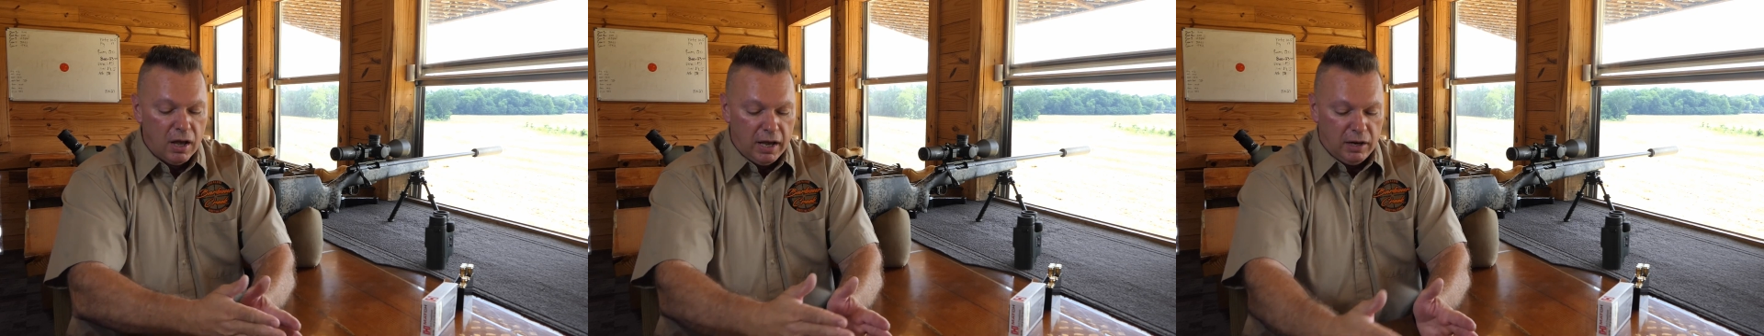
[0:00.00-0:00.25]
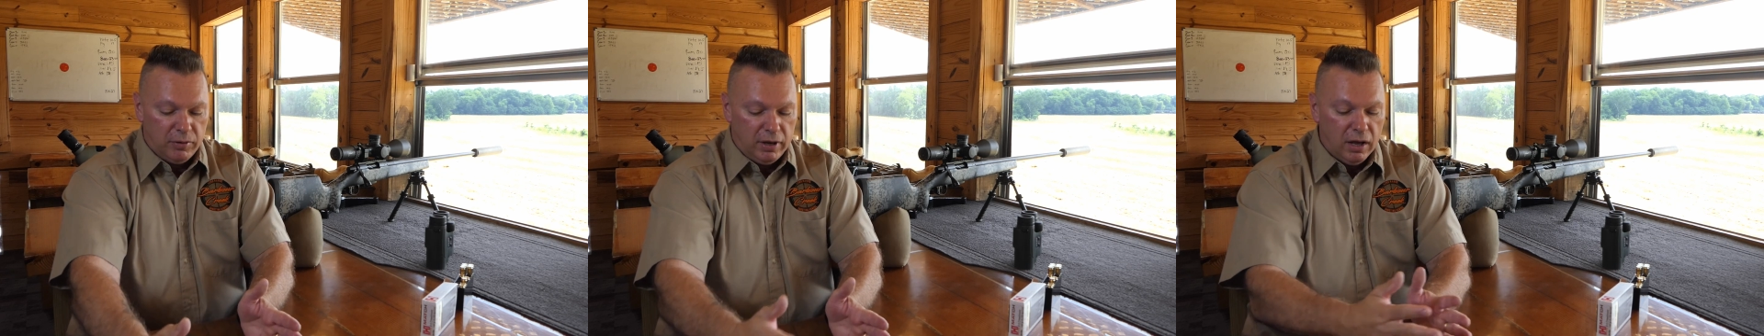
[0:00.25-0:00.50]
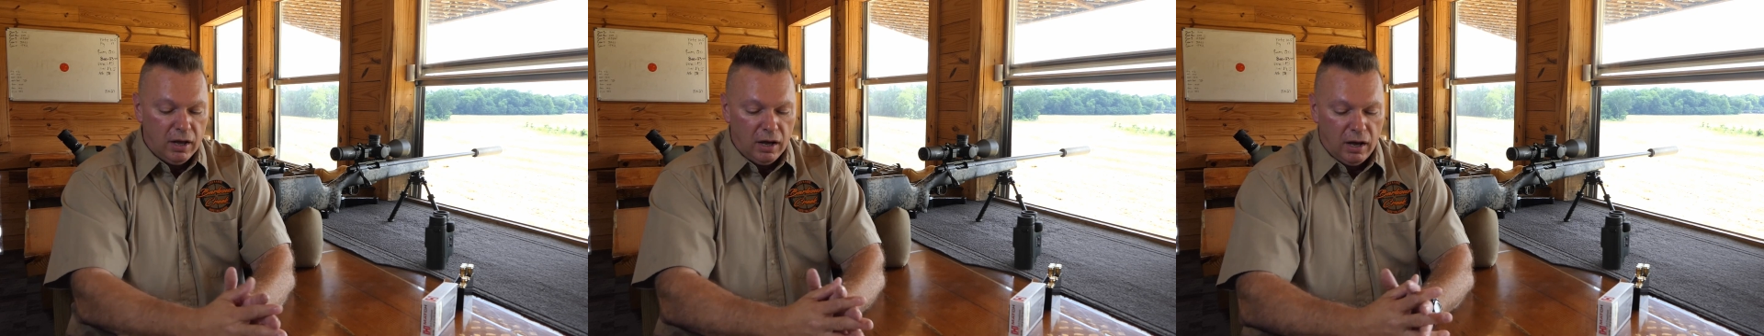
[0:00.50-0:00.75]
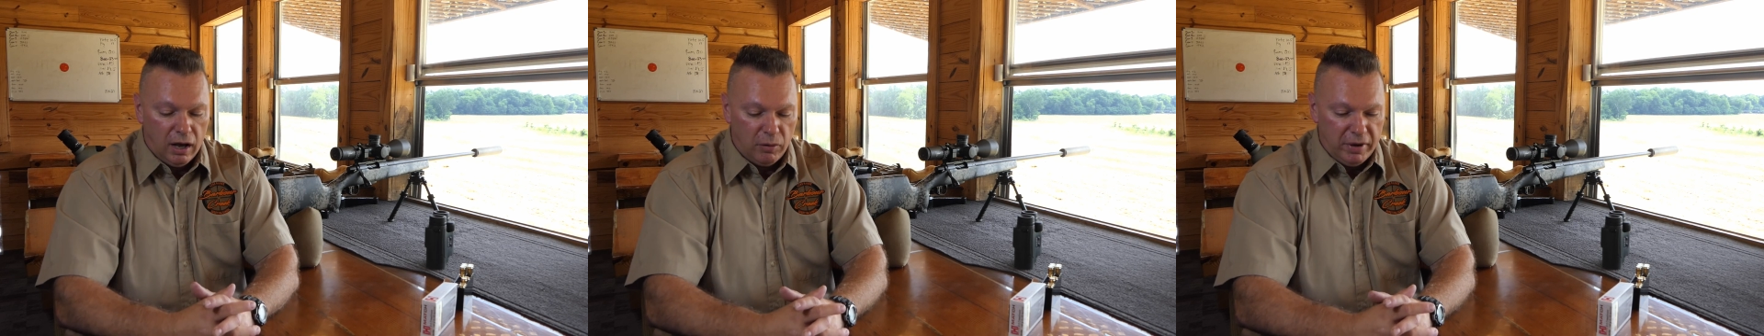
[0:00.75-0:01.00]
Anyway,
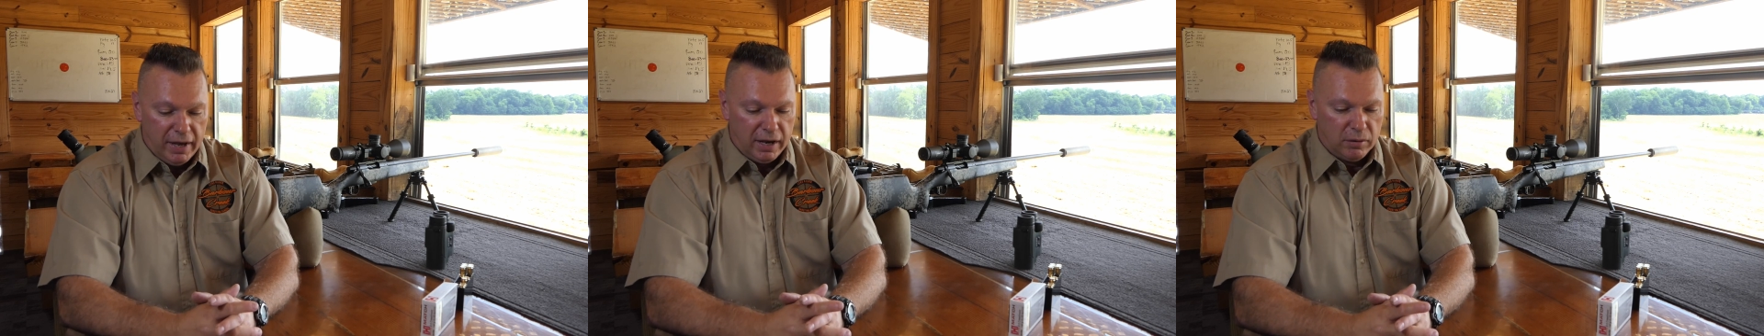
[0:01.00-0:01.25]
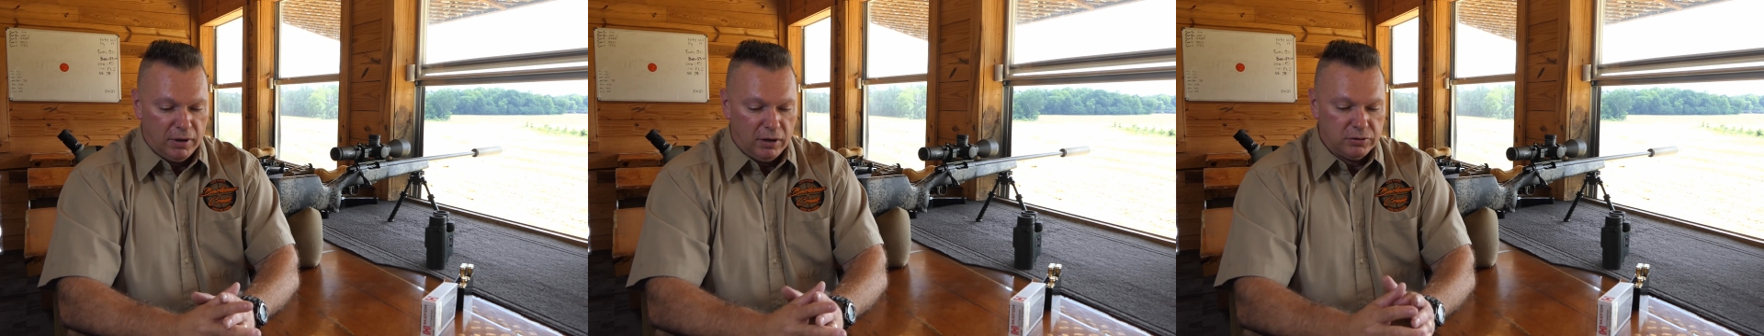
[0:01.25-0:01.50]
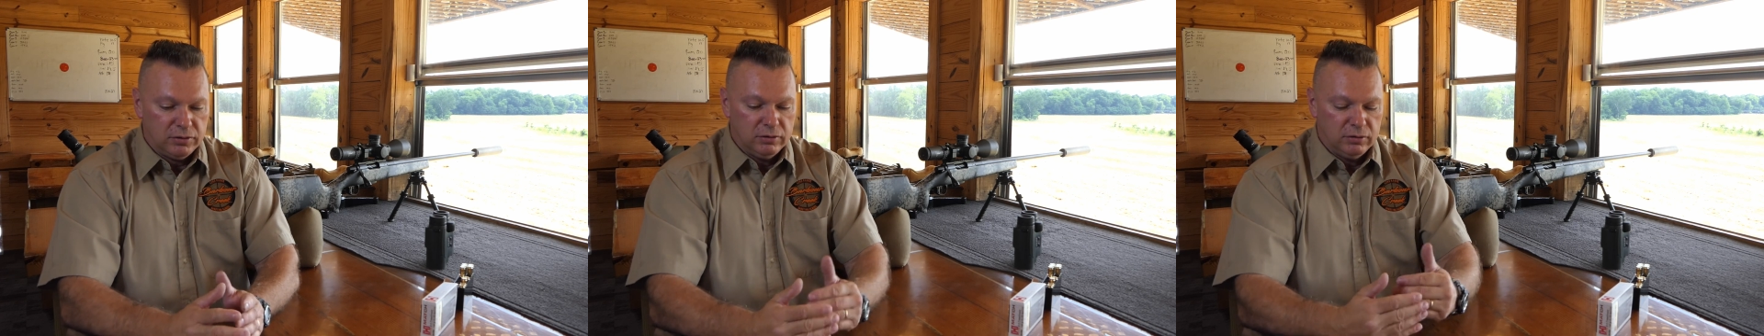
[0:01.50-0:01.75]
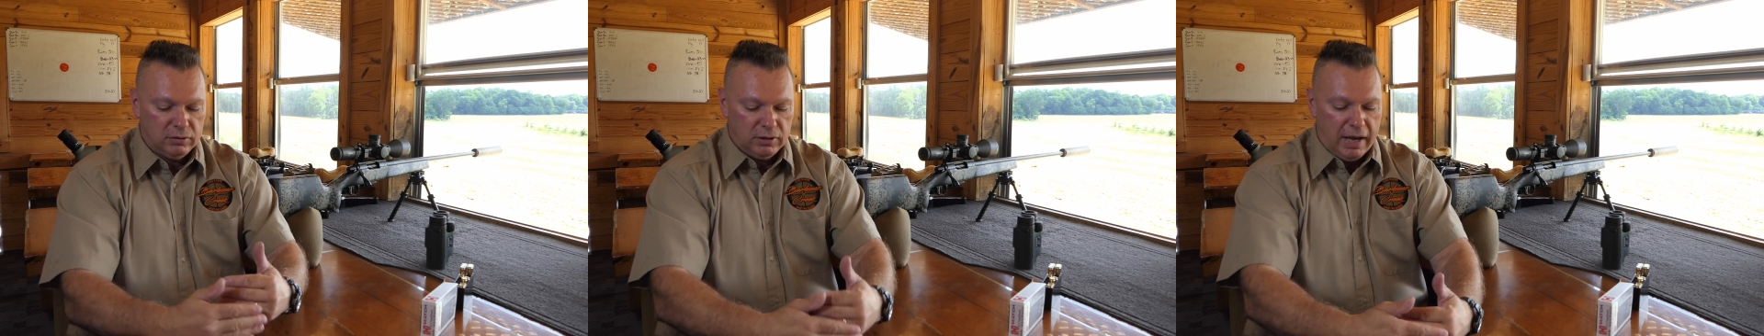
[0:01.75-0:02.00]
uh, we got about
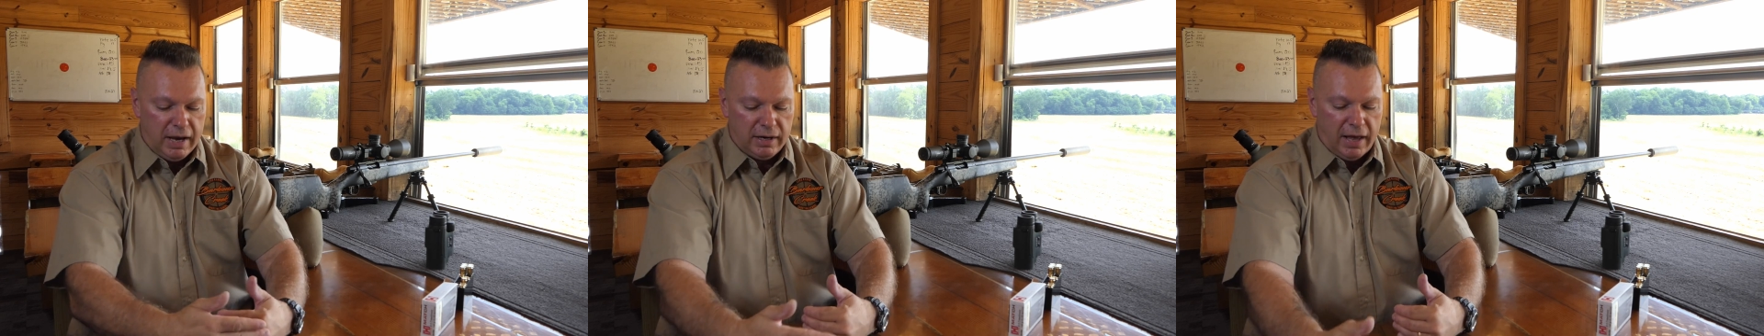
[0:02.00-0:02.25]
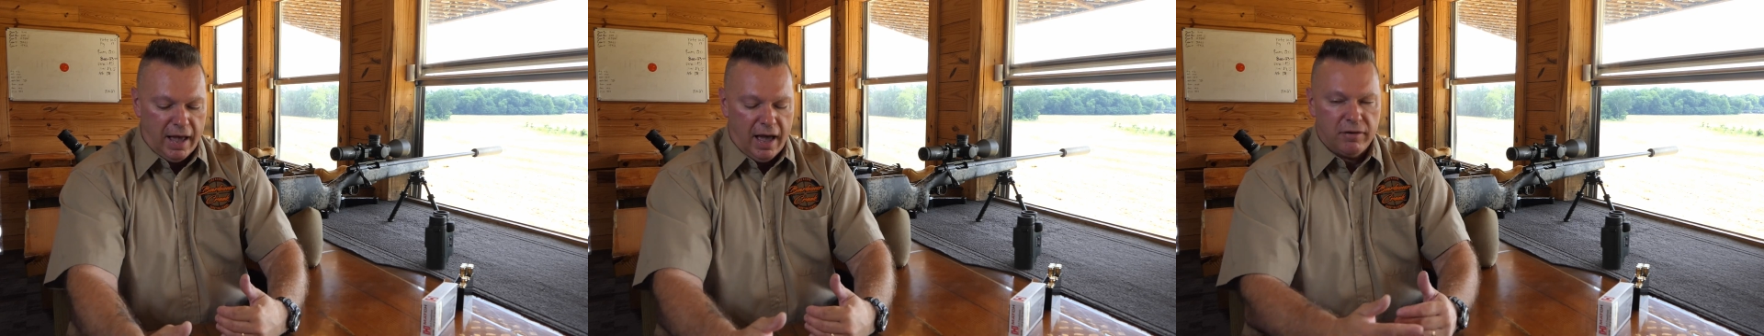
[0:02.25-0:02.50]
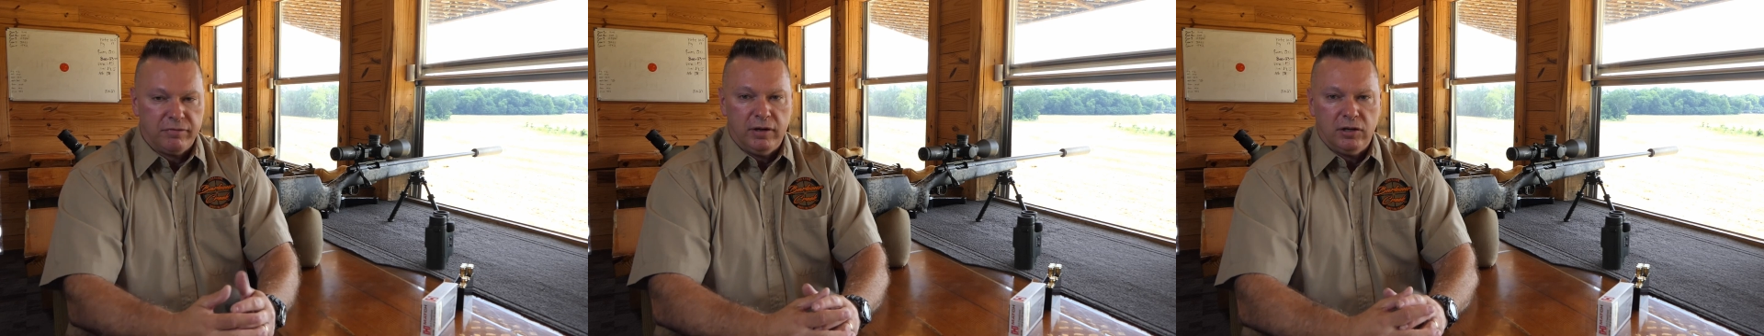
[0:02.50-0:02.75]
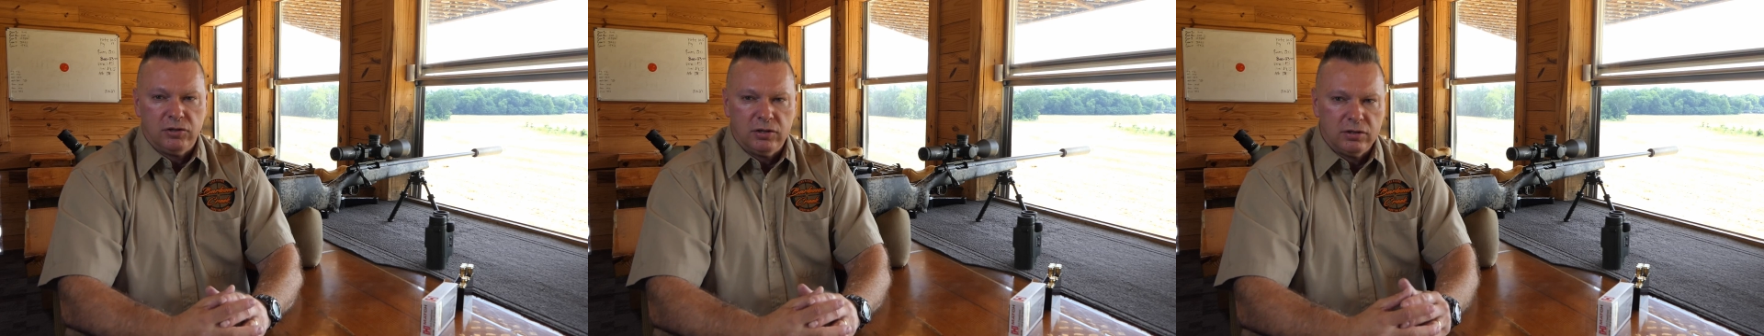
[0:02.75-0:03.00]
eight and a half
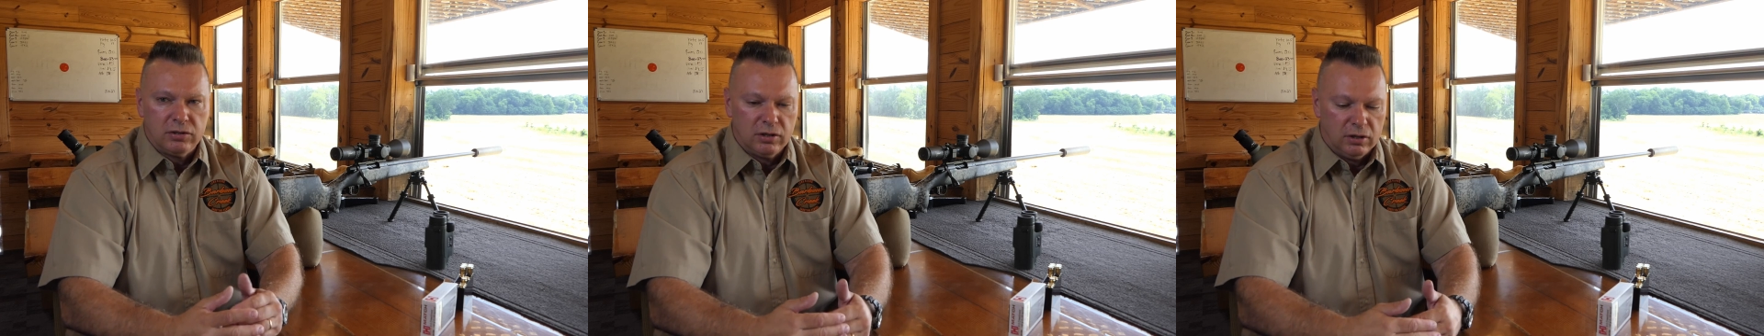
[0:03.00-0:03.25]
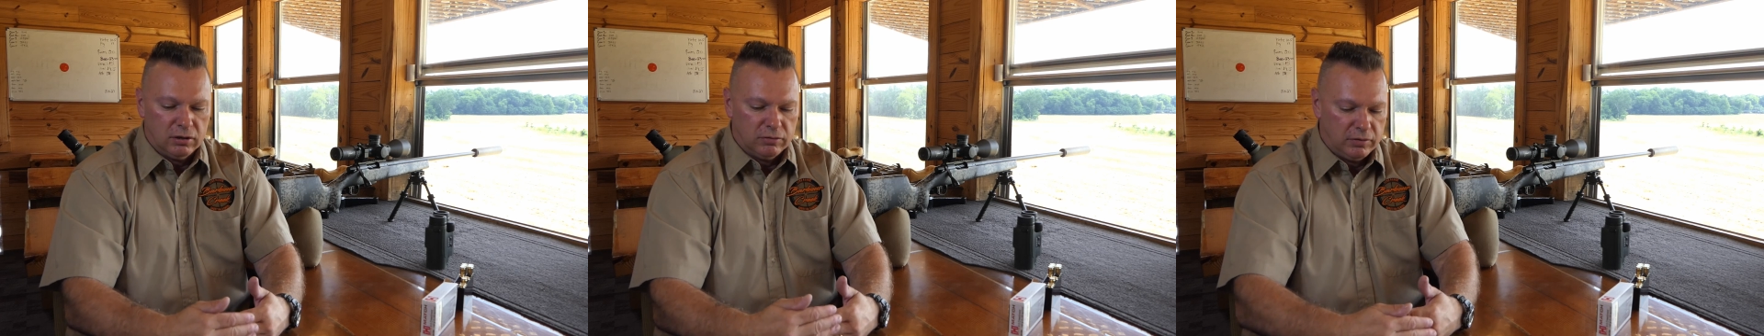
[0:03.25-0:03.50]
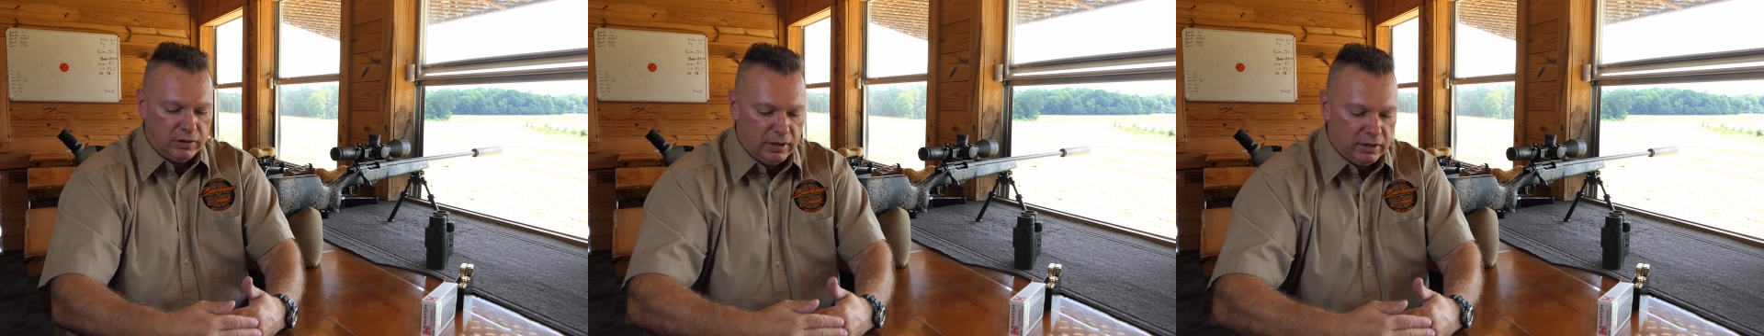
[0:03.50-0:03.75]
inches of